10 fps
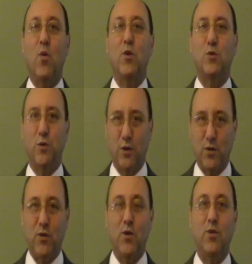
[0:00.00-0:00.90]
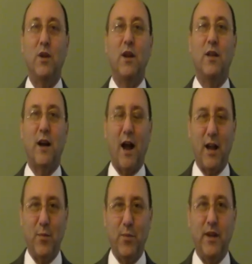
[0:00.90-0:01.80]
which will include the
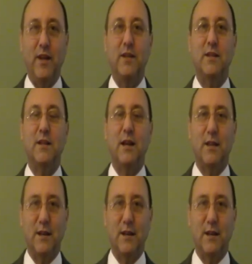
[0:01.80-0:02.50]
IEPs,